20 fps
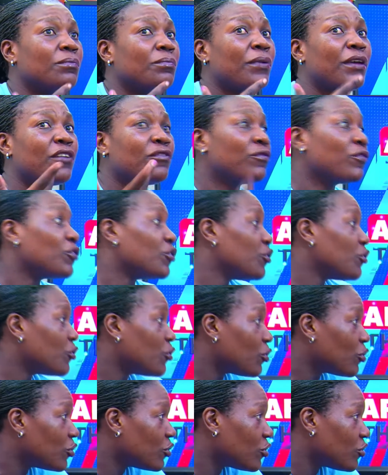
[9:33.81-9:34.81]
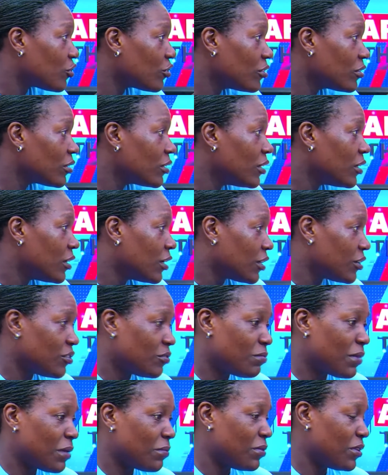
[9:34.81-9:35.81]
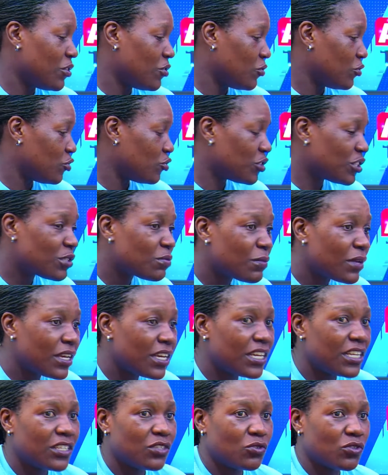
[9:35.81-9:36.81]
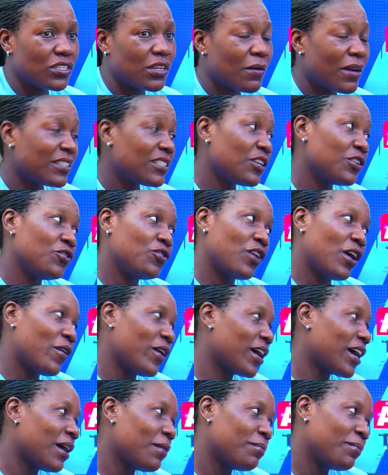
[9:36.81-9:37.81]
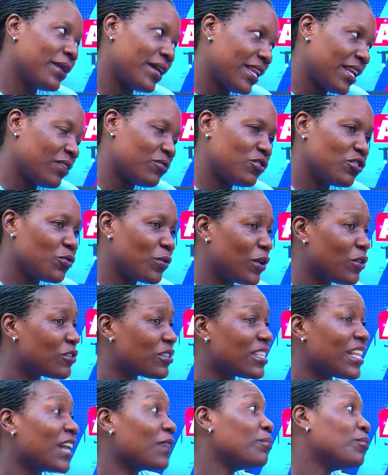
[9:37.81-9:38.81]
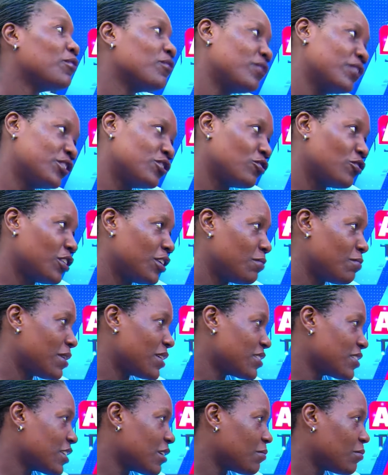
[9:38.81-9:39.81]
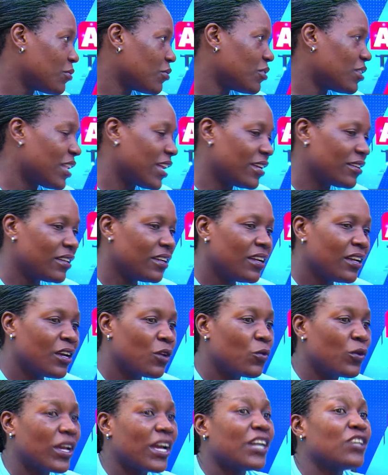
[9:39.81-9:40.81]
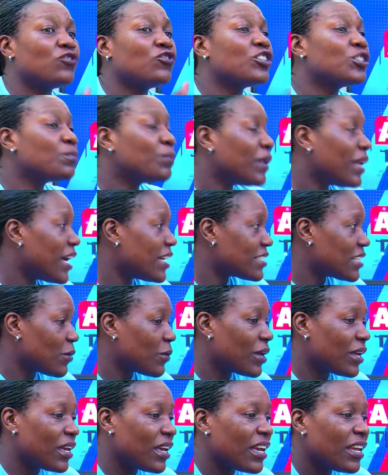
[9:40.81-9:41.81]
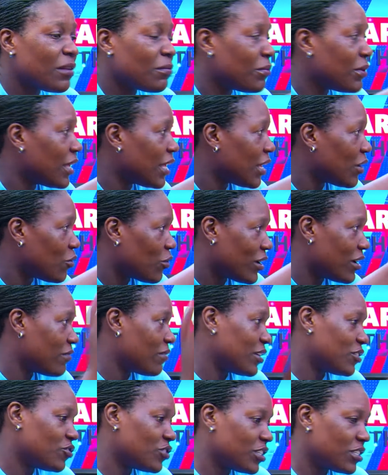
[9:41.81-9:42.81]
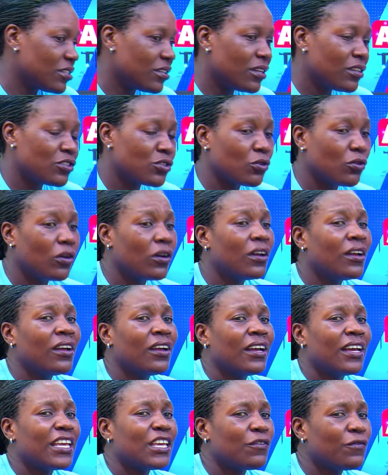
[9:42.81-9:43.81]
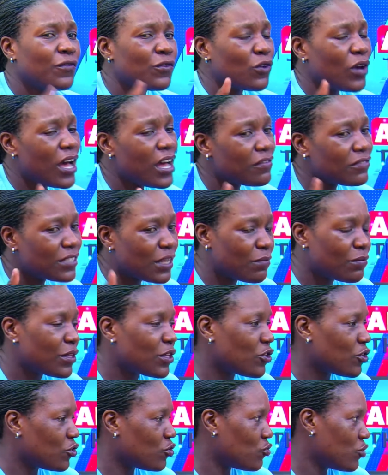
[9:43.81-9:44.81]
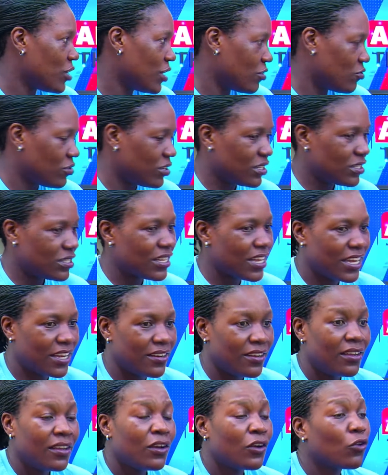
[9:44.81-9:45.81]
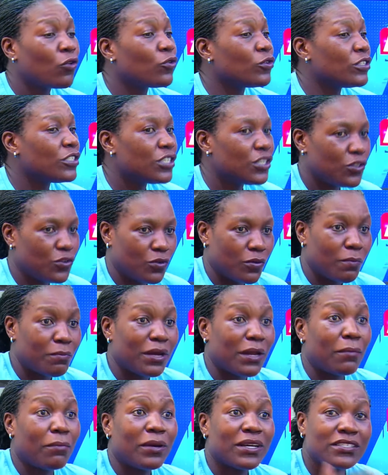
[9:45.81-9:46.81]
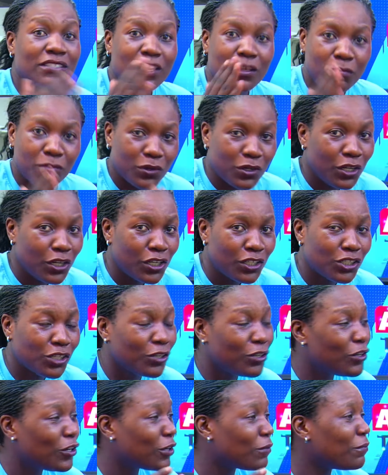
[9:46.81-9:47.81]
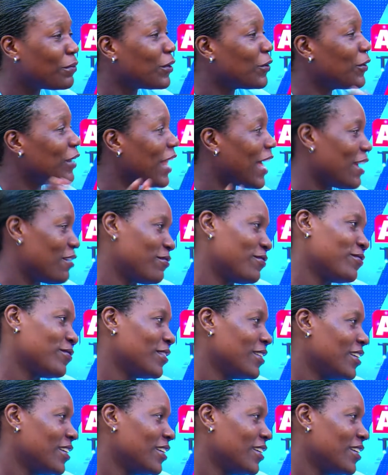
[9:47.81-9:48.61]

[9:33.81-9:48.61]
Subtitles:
pay for your, maybe your treatment or some. Actually, our Kampala, we're not that professional in basketball. Like, we can treat players the way NBA or whatever treats. So if you have something you're doing on the side, continue. But basketball should not be your life.